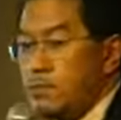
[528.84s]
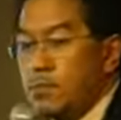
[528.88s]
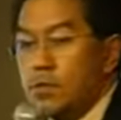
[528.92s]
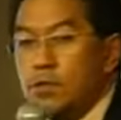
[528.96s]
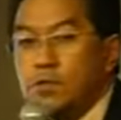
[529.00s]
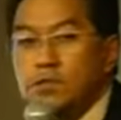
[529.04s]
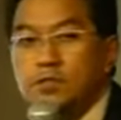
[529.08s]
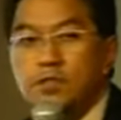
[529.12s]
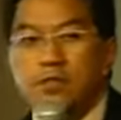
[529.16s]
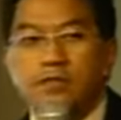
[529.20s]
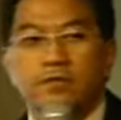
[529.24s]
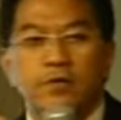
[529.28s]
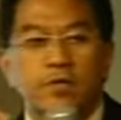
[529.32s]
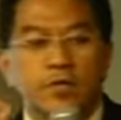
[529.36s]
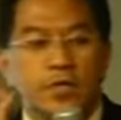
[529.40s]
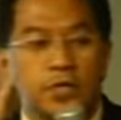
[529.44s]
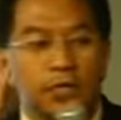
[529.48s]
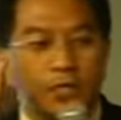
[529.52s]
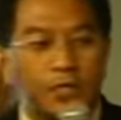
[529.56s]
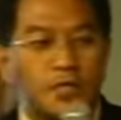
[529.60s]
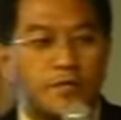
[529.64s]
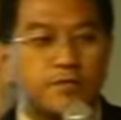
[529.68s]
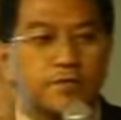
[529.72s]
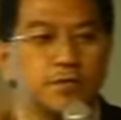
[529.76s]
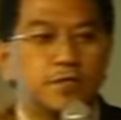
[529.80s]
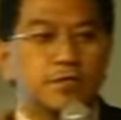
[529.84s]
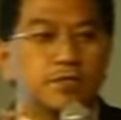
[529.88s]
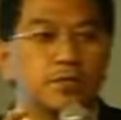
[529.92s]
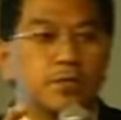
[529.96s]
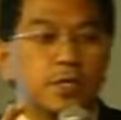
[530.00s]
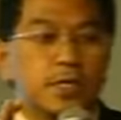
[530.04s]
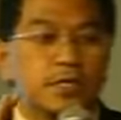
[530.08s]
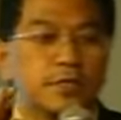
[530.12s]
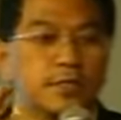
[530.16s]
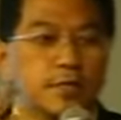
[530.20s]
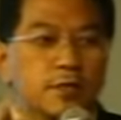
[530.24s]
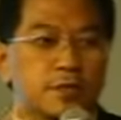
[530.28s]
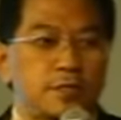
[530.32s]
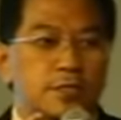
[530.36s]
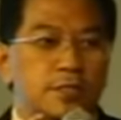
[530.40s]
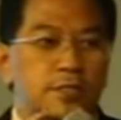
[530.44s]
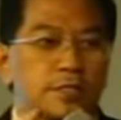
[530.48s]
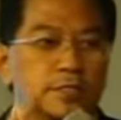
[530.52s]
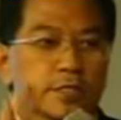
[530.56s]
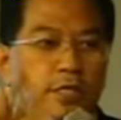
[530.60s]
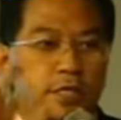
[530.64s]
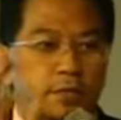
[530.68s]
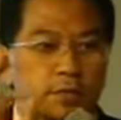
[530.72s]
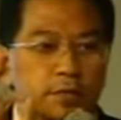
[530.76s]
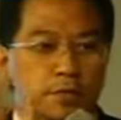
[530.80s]
most of the individual
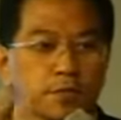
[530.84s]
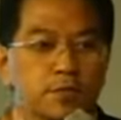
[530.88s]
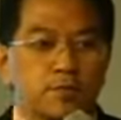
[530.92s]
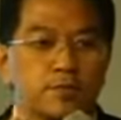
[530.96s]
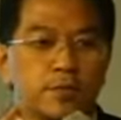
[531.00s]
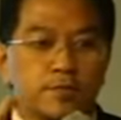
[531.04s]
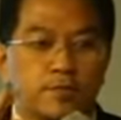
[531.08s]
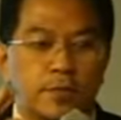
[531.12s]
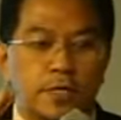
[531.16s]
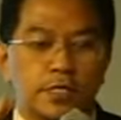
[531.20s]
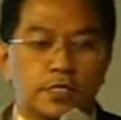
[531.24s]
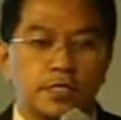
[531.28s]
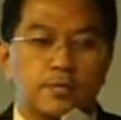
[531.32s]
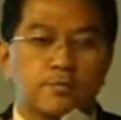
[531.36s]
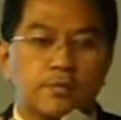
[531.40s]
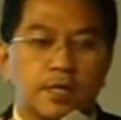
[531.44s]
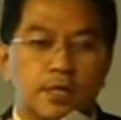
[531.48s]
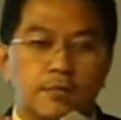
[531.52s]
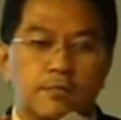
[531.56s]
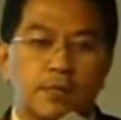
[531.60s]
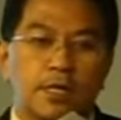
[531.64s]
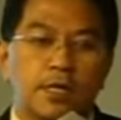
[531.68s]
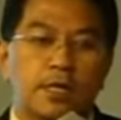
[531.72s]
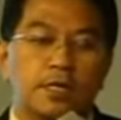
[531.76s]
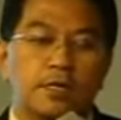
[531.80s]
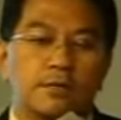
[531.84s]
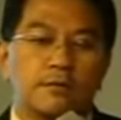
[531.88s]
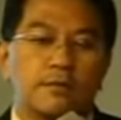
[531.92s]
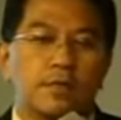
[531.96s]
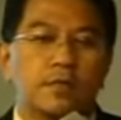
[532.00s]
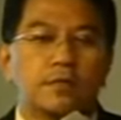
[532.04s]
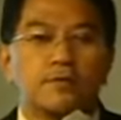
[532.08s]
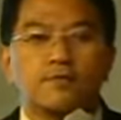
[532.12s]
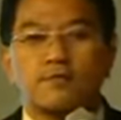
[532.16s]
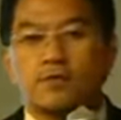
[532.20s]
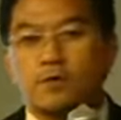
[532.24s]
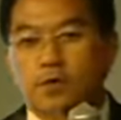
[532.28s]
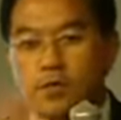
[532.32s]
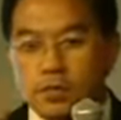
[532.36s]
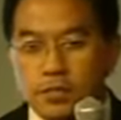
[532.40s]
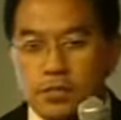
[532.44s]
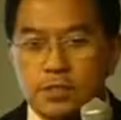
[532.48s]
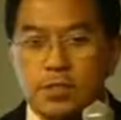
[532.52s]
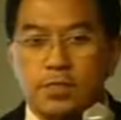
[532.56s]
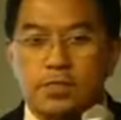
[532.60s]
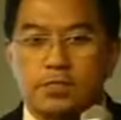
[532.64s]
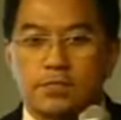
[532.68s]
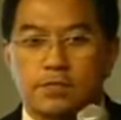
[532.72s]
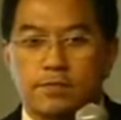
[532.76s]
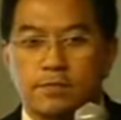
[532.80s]
antioxidants can also be measured by blood, but of course
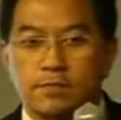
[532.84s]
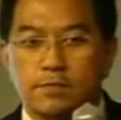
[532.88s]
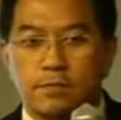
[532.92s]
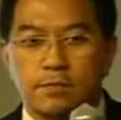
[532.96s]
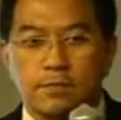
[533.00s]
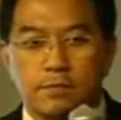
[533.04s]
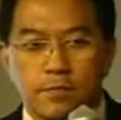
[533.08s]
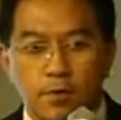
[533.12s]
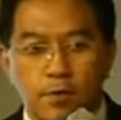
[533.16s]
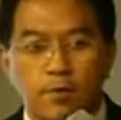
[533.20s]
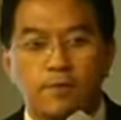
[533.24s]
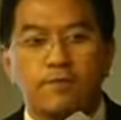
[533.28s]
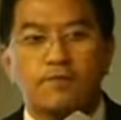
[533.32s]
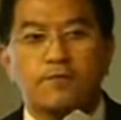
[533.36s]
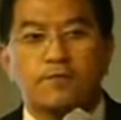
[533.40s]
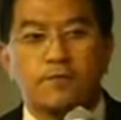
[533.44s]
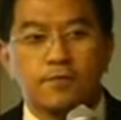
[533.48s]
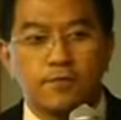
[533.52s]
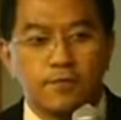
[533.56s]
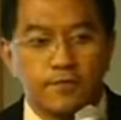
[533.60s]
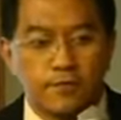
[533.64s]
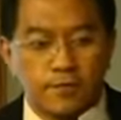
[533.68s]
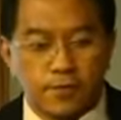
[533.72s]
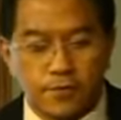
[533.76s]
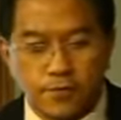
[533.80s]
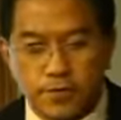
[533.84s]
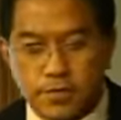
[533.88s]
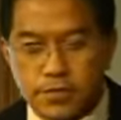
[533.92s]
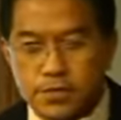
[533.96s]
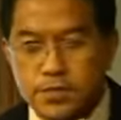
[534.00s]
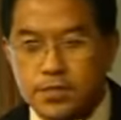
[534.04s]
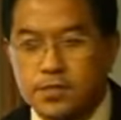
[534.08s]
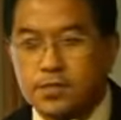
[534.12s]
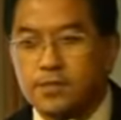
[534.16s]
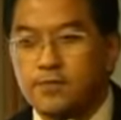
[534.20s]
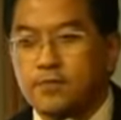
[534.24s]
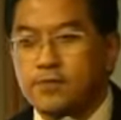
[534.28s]
that's more for research,